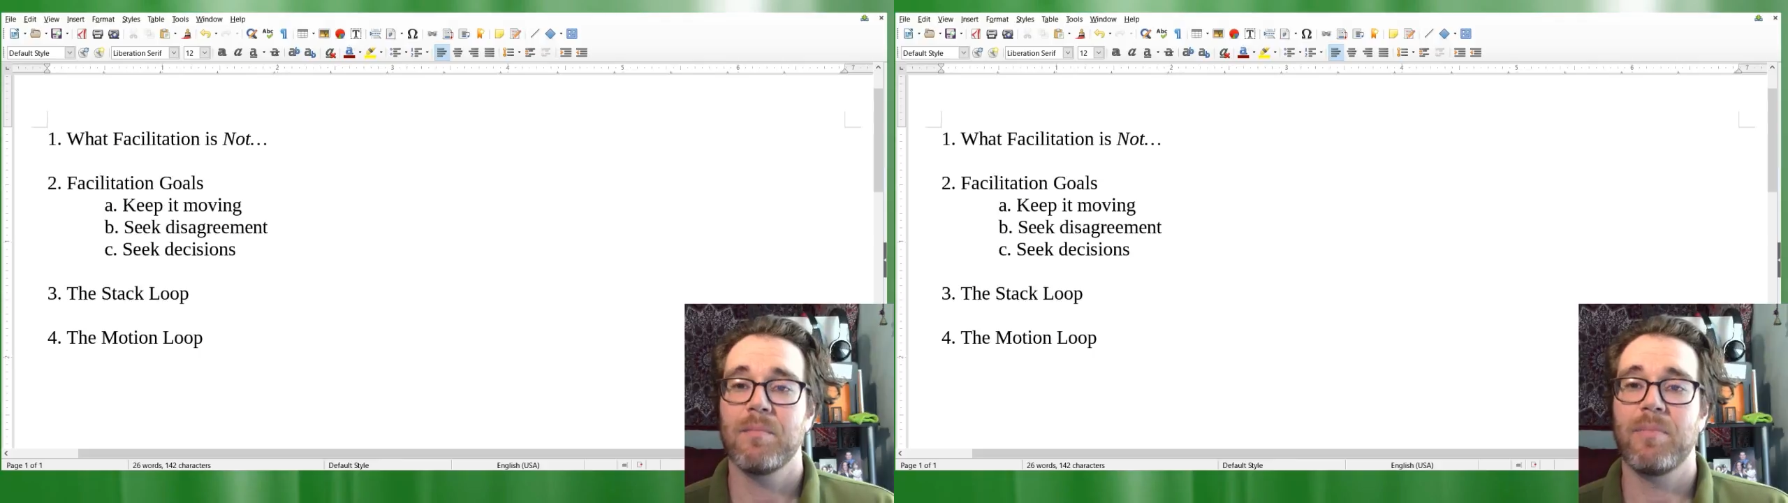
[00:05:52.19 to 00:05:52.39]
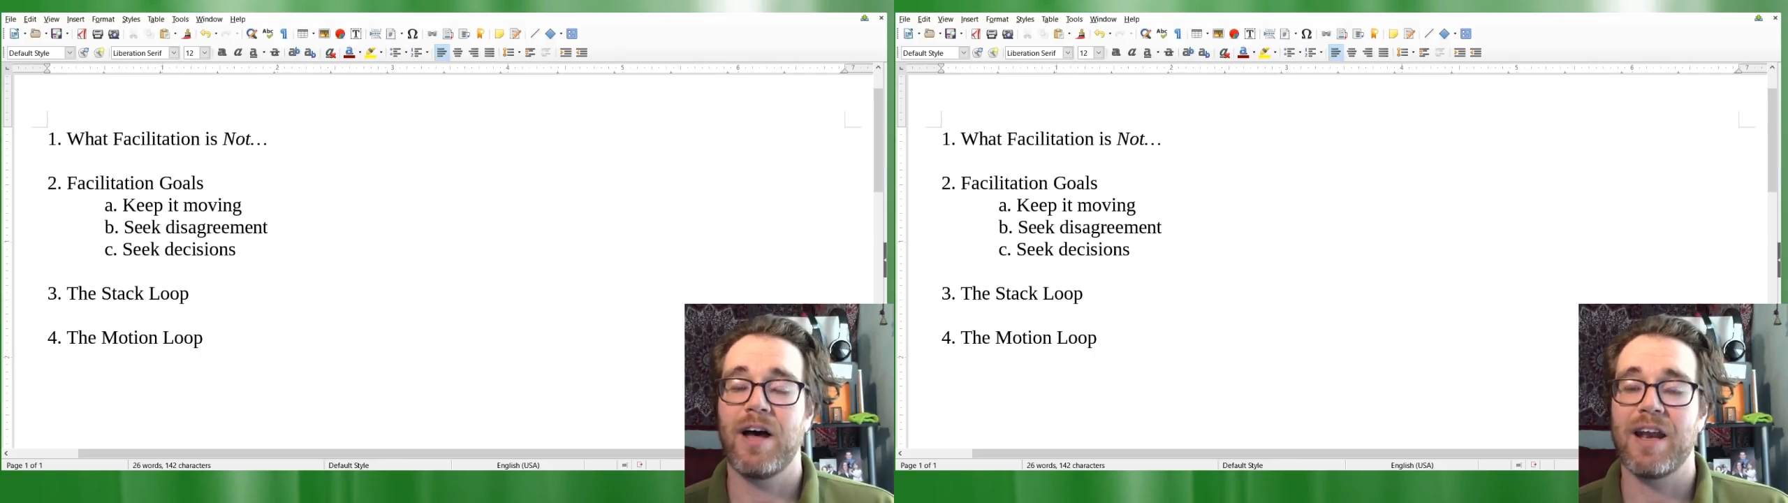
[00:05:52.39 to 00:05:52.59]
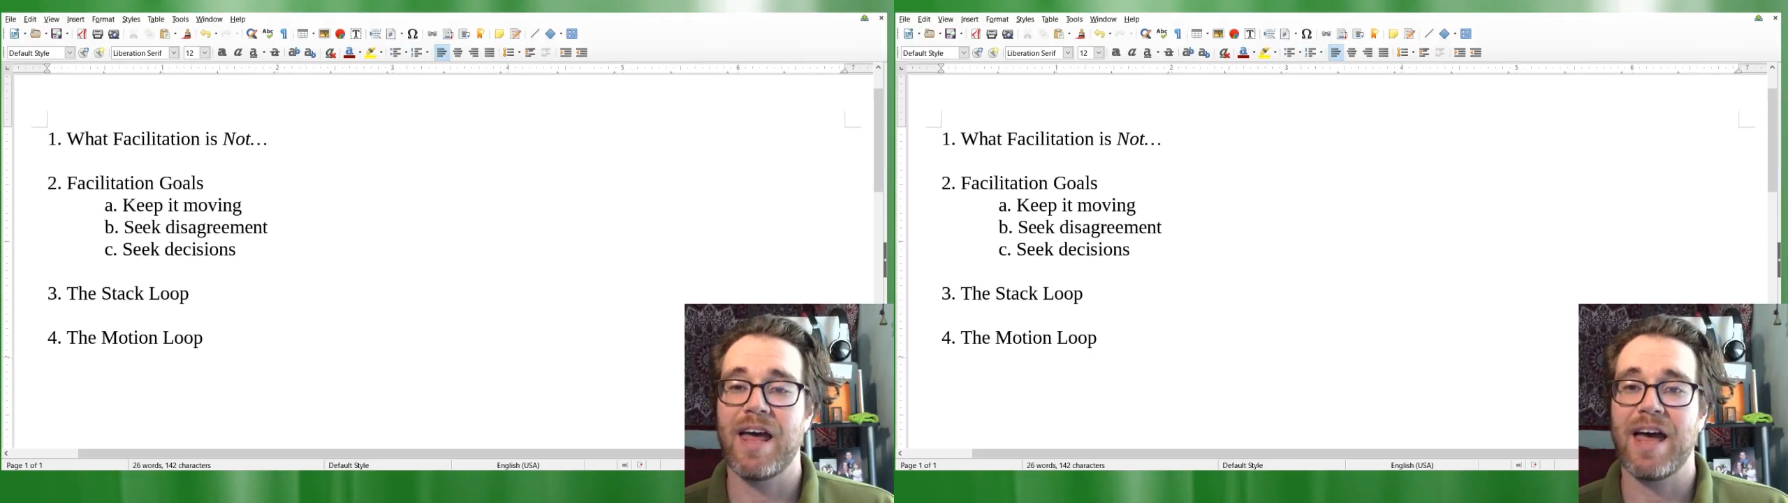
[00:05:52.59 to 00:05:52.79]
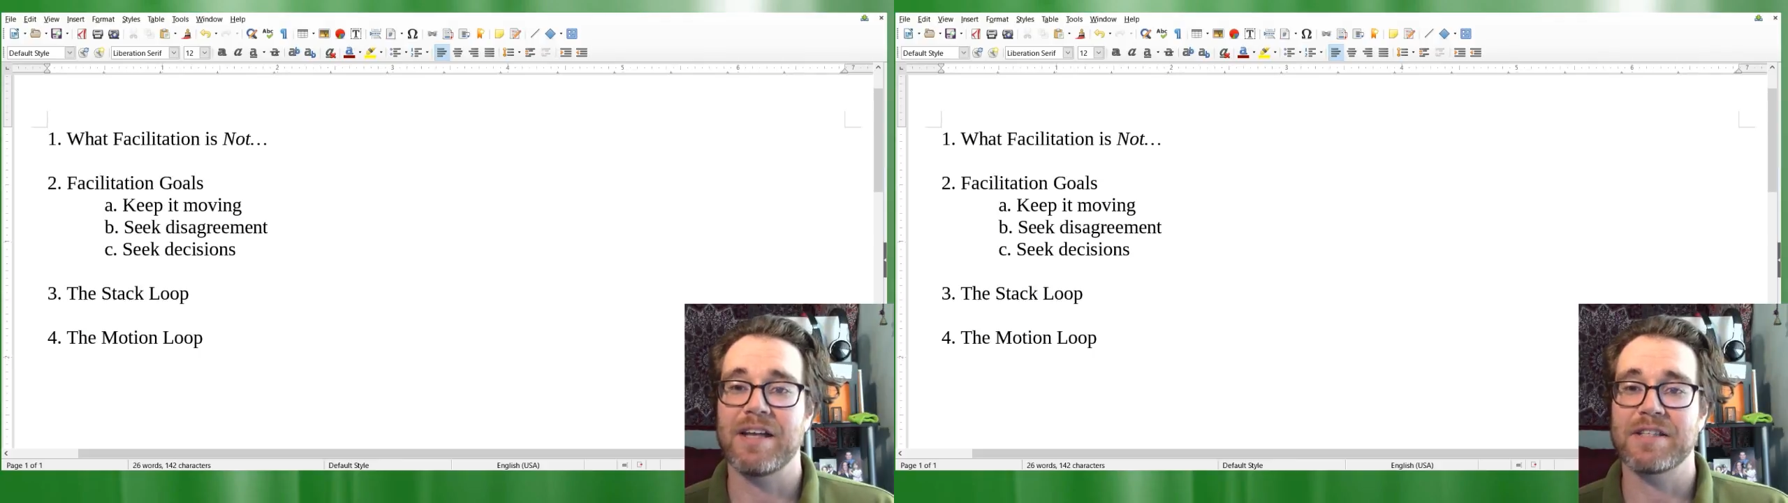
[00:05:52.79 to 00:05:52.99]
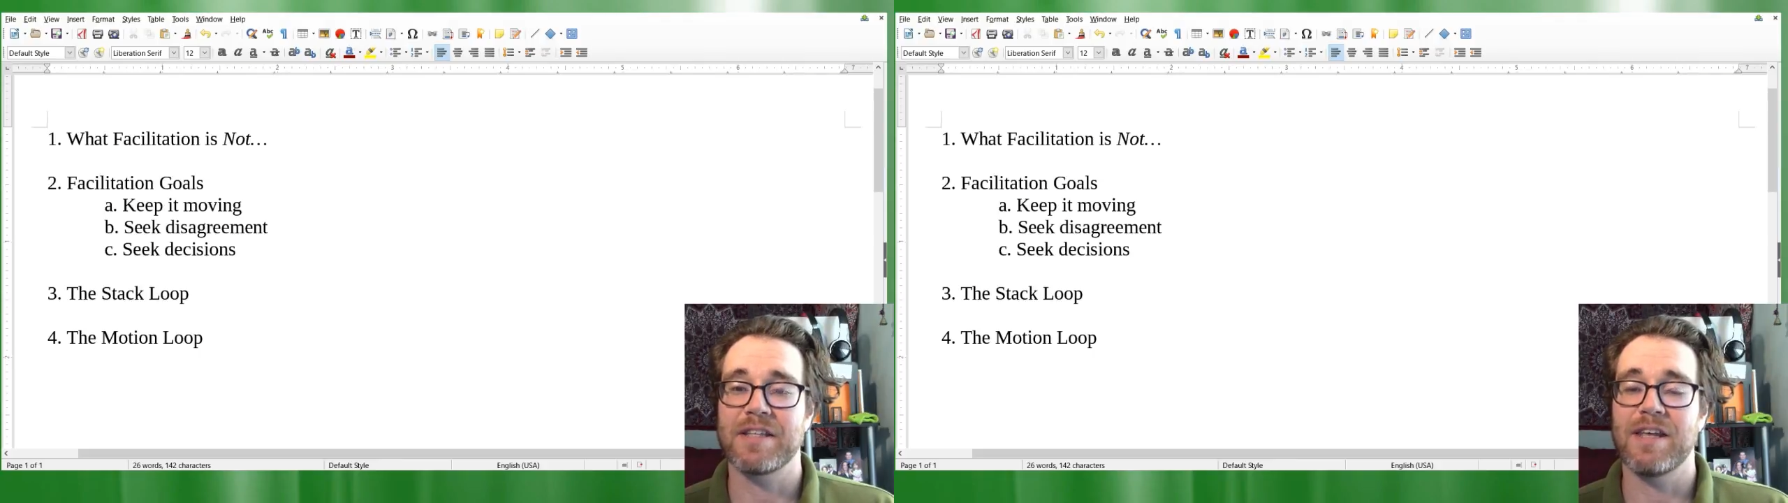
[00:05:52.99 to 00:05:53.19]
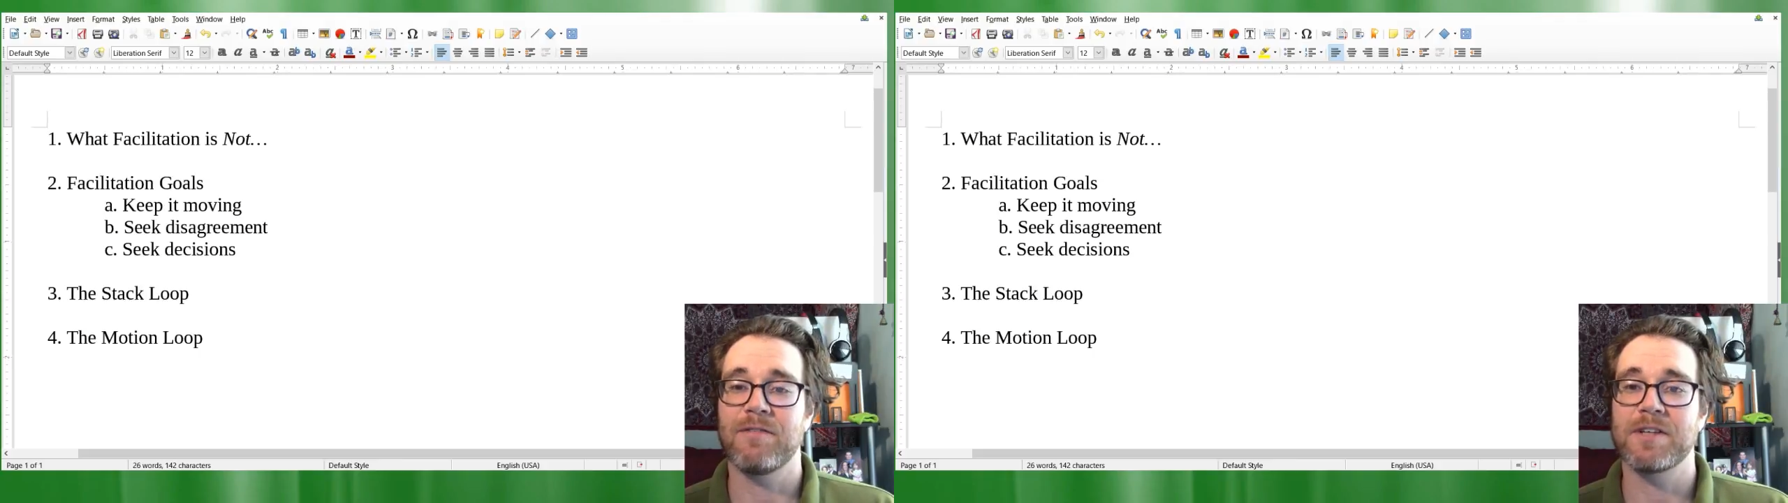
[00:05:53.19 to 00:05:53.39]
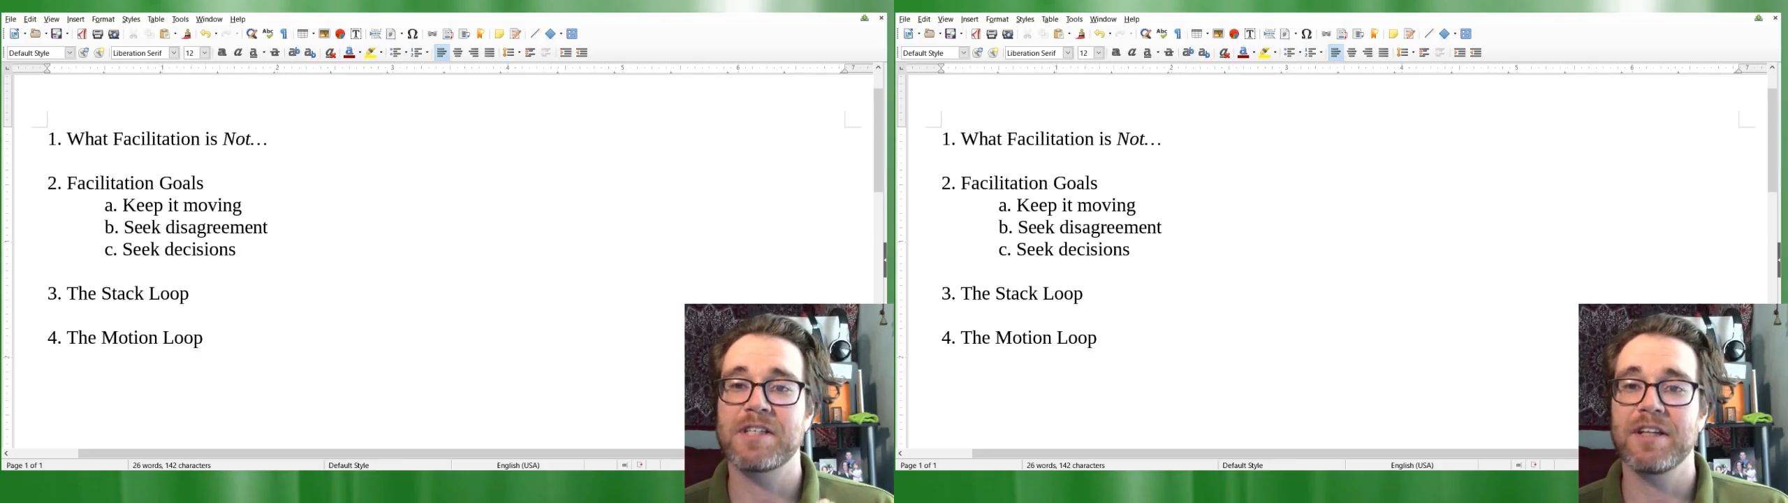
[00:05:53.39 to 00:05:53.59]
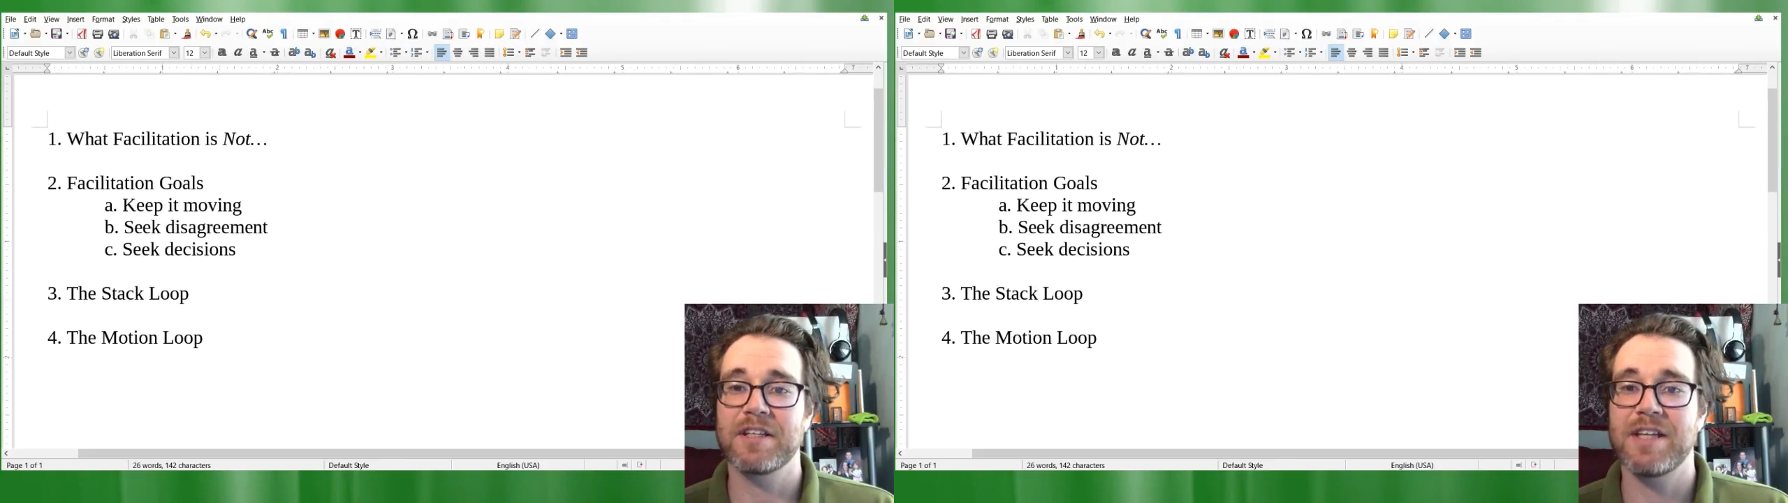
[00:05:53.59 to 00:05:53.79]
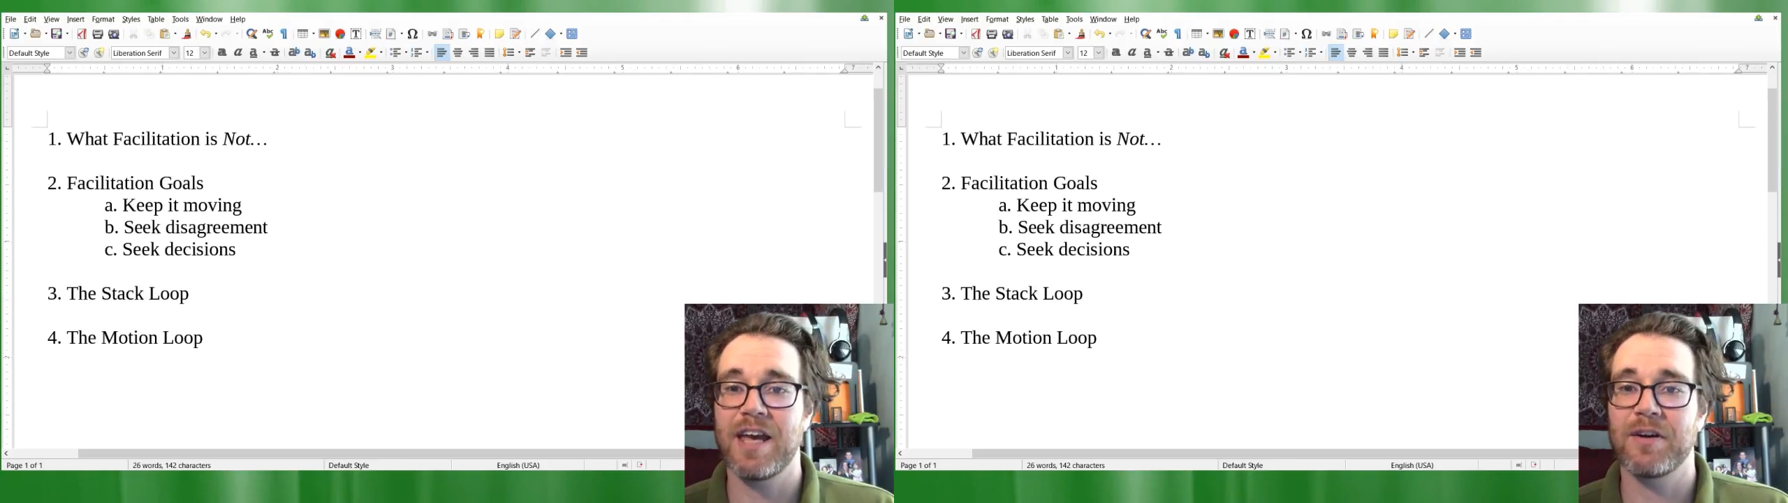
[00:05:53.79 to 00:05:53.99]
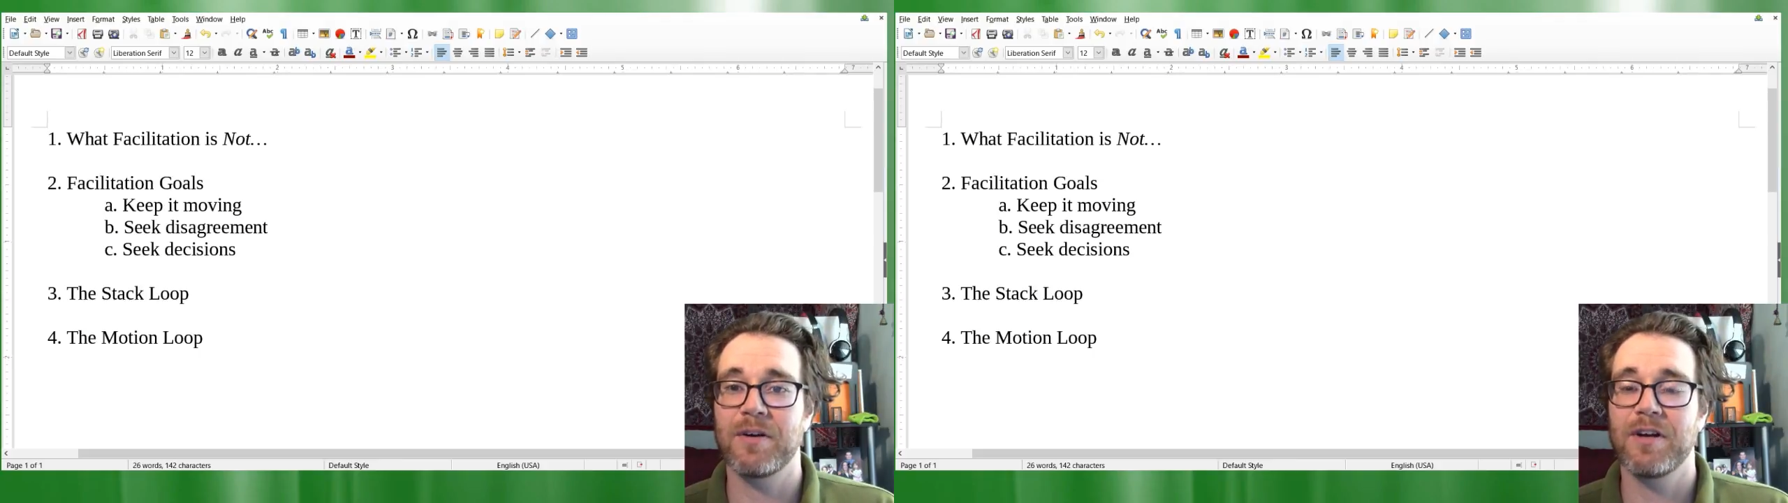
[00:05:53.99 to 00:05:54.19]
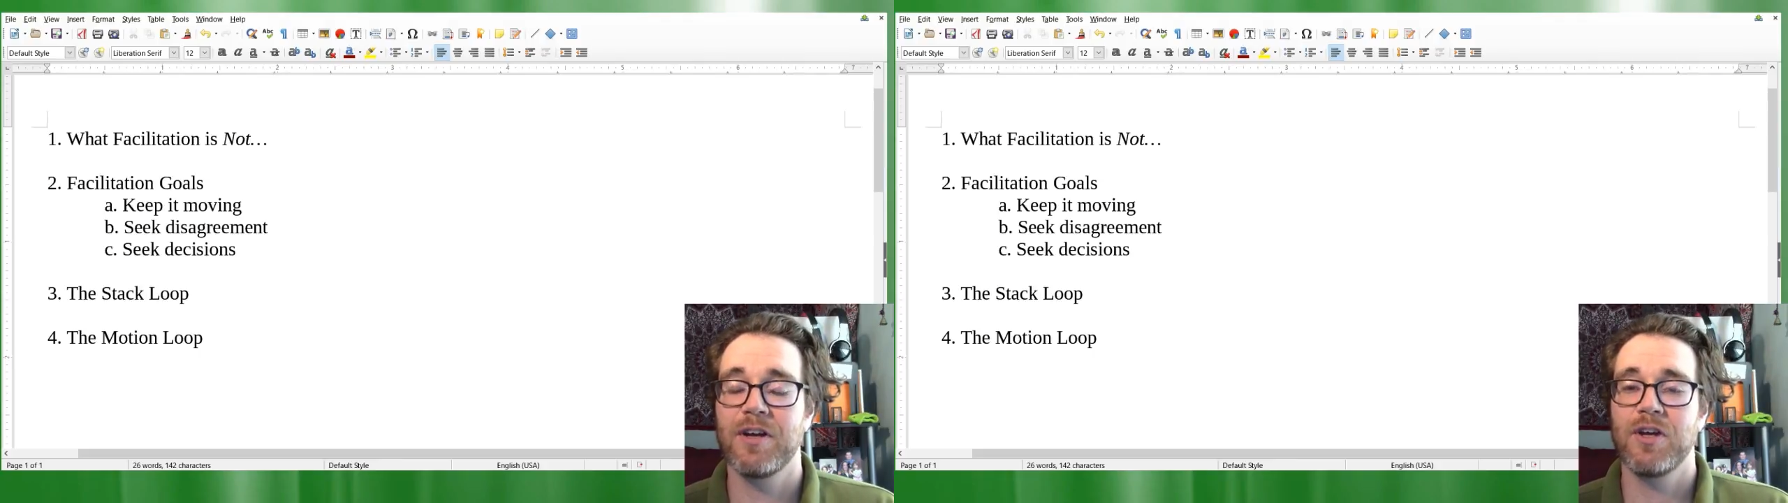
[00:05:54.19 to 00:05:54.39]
but as the facilitator,